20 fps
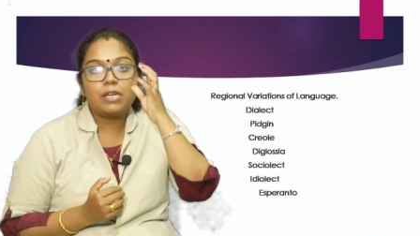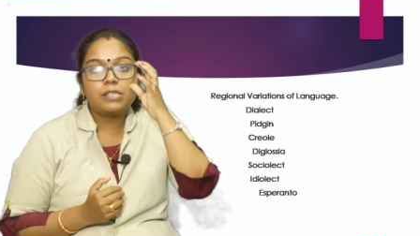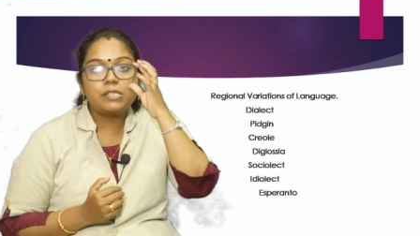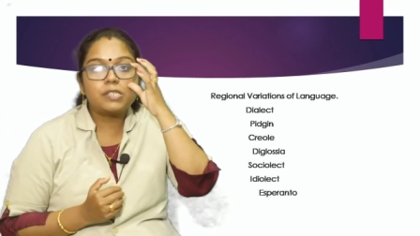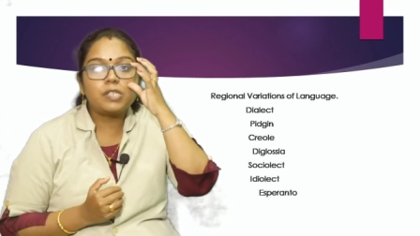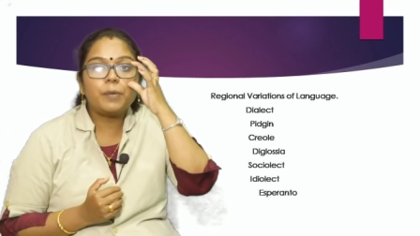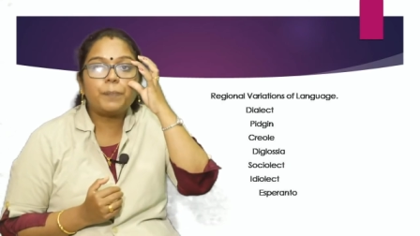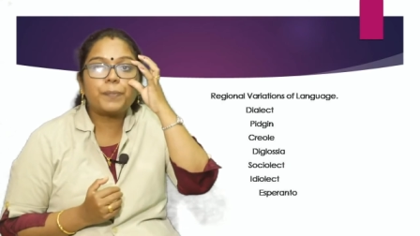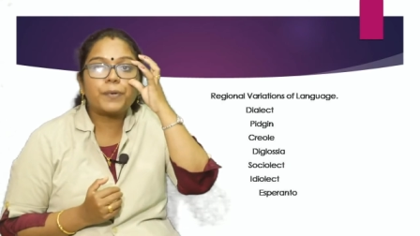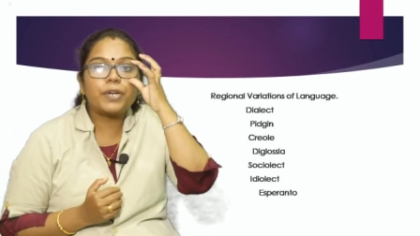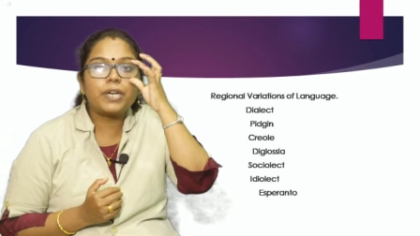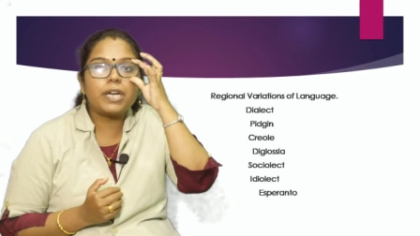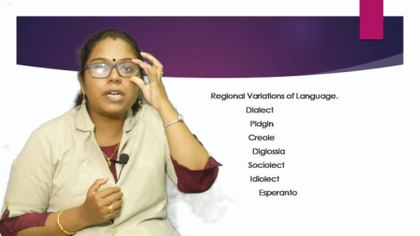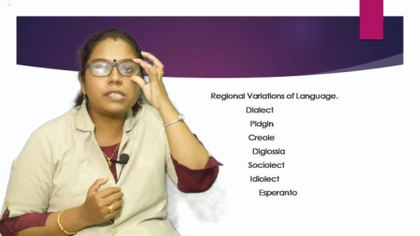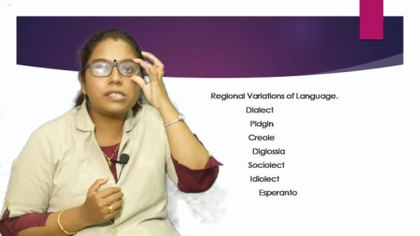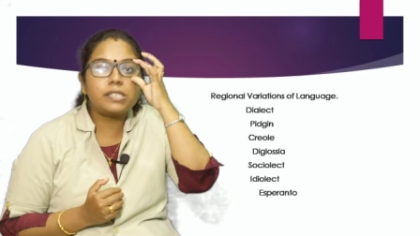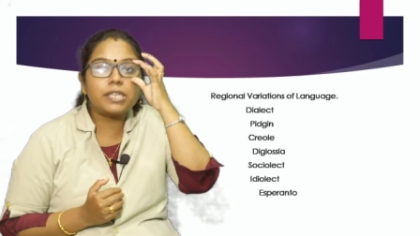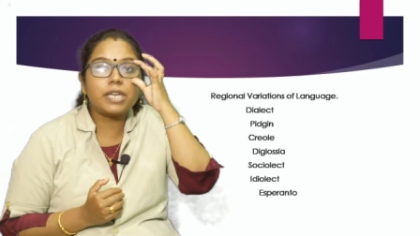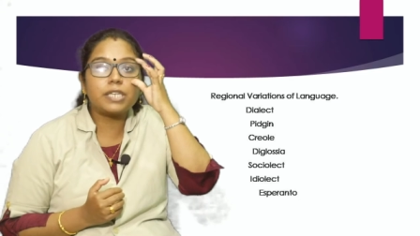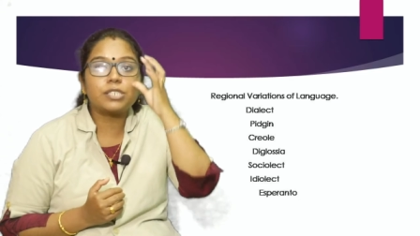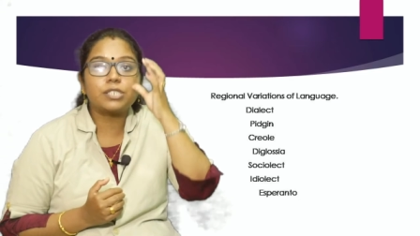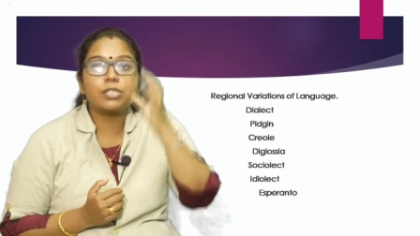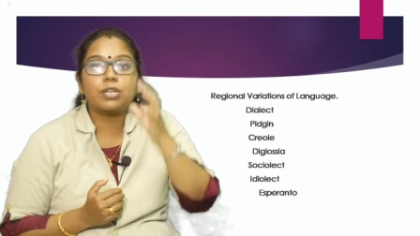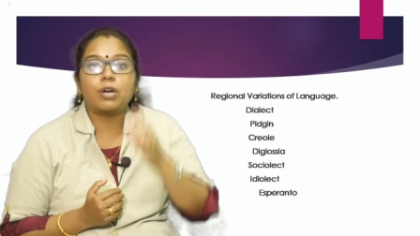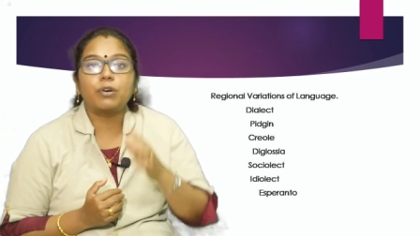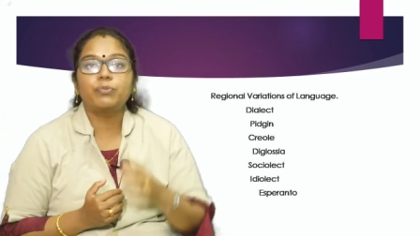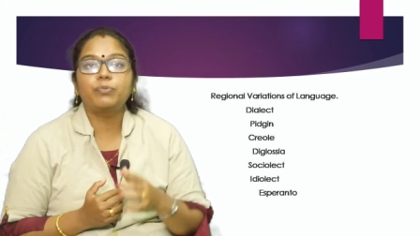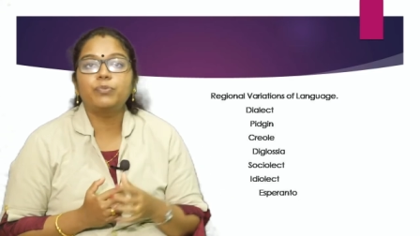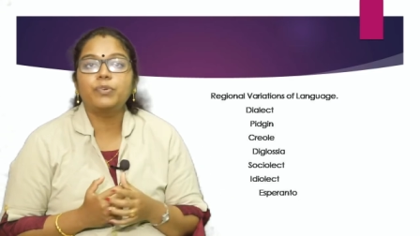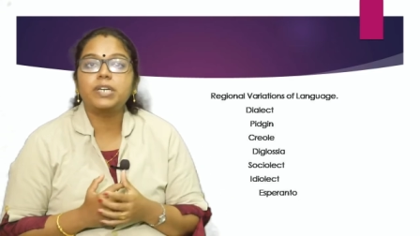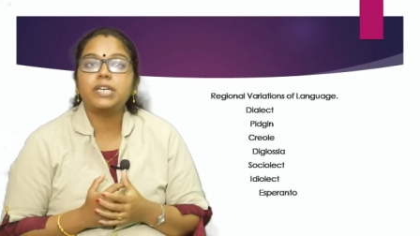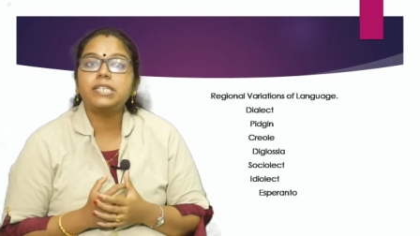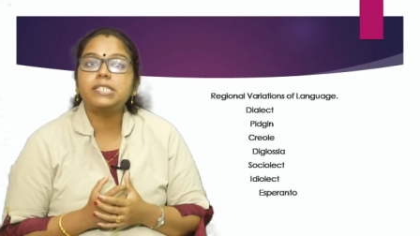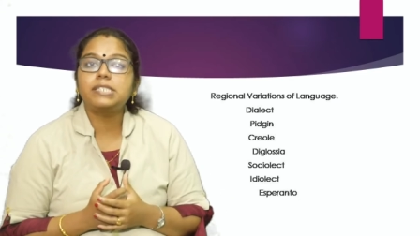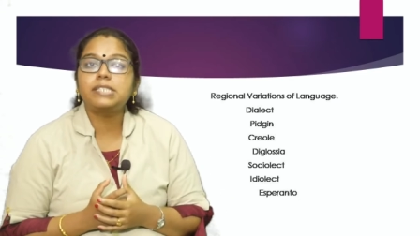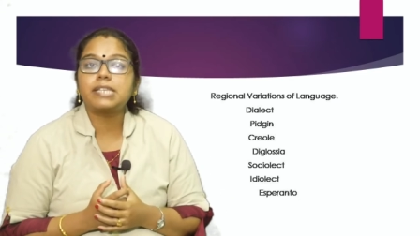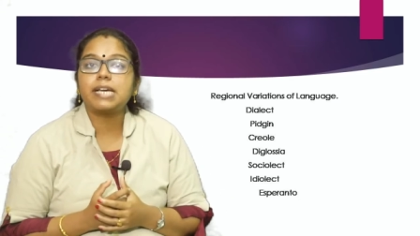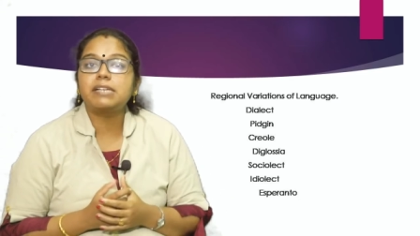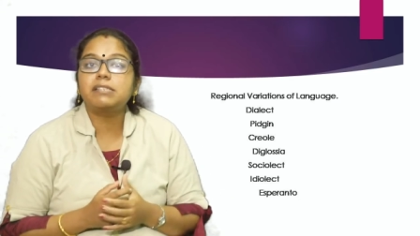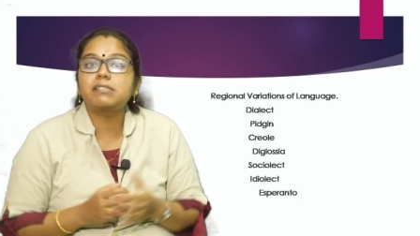So, pronunciation of
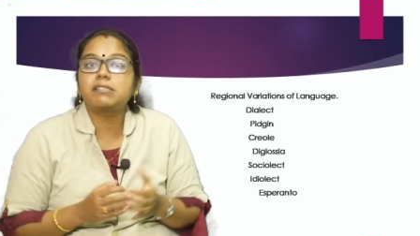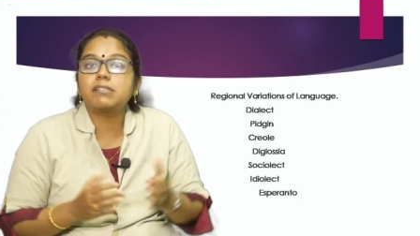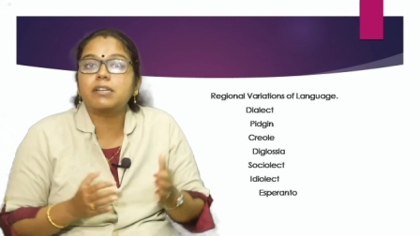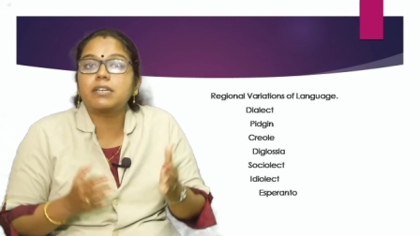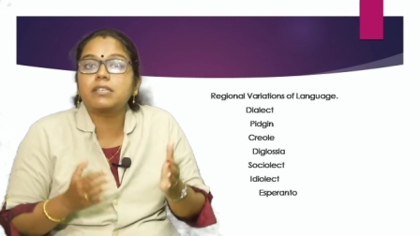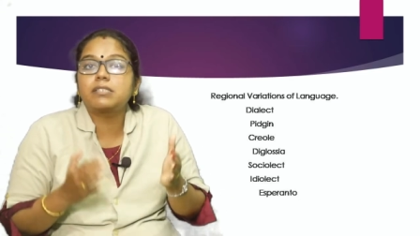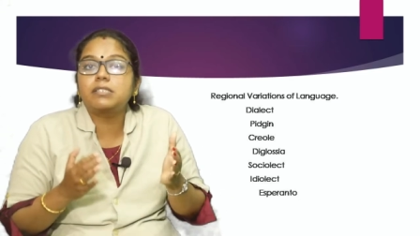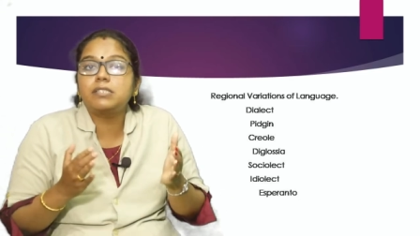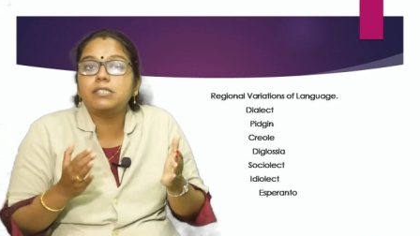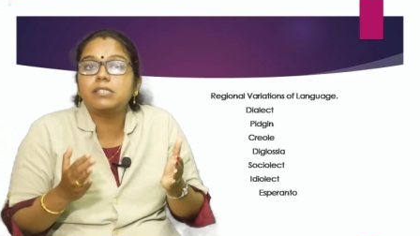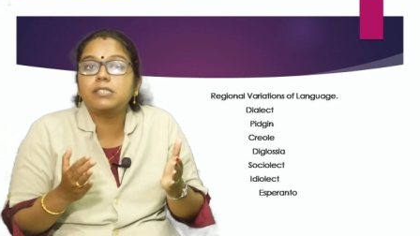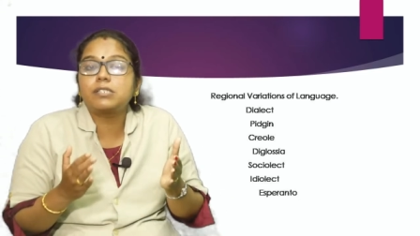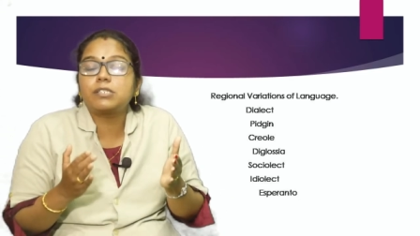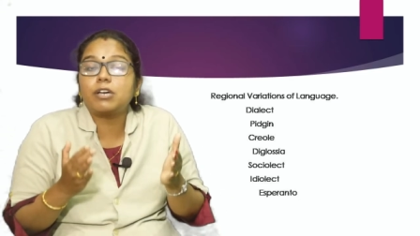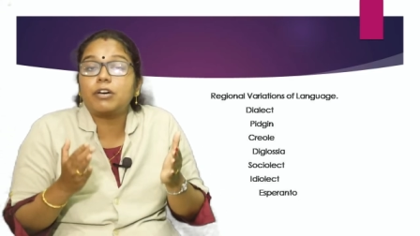words and structures